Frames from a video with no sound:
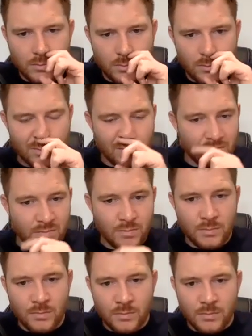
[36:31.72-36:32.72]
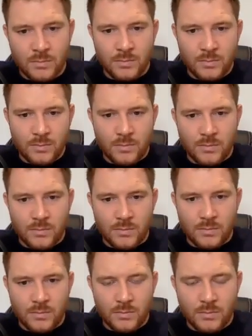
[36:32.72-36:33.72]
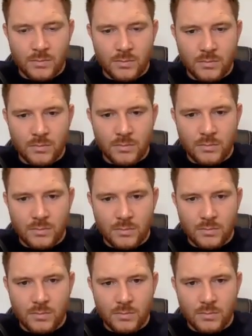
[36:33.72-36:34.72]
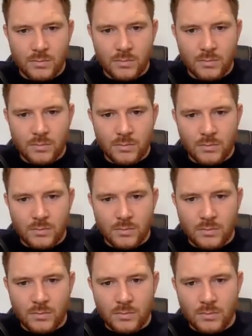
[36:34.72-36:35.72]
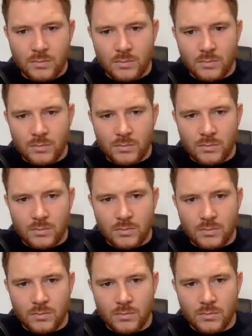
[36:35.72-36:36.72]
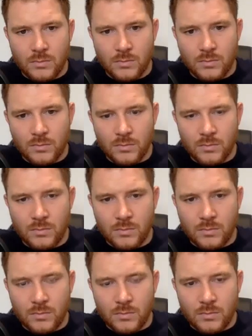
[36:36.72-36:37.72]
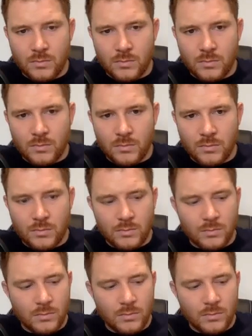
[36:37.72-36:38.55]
[no speech]